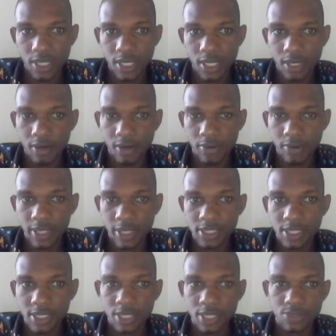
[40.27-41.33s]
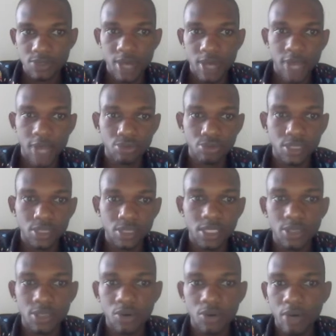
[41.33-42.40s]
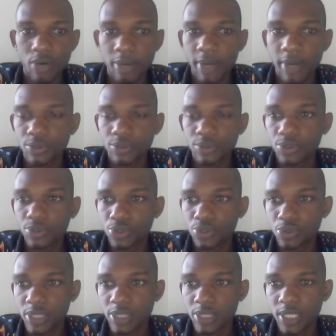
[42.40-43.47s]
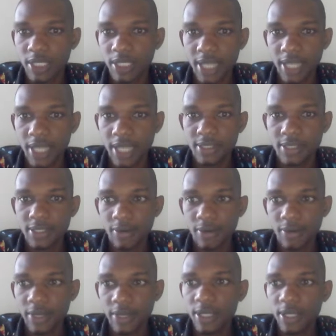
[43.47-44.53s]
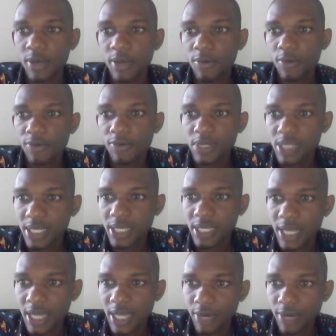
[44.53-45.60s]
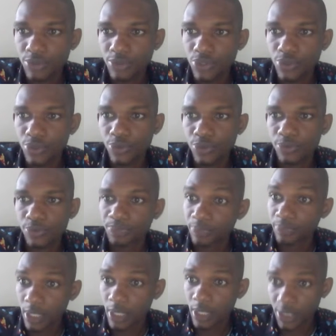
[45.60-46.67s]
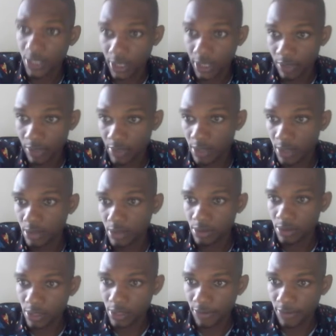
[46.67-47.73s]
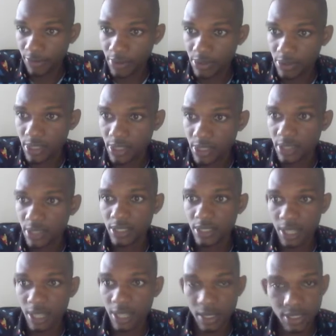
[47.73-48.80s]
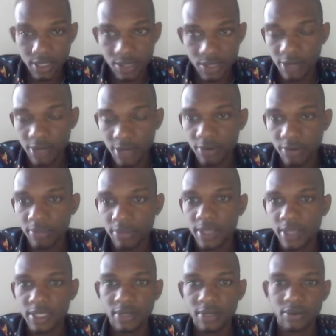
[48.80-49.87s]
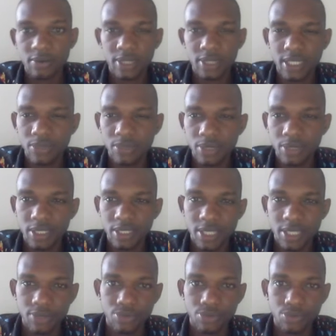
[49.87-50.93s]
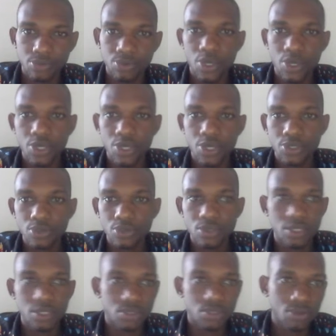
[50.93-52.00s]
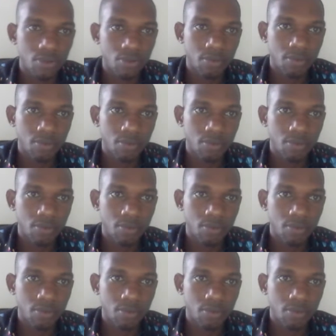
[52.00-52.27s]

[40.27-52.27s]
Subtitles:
all right, so how do we go about doing that? All right, we first learned how to generate using field series, serial numbers and all that, and we learned how to use the sum.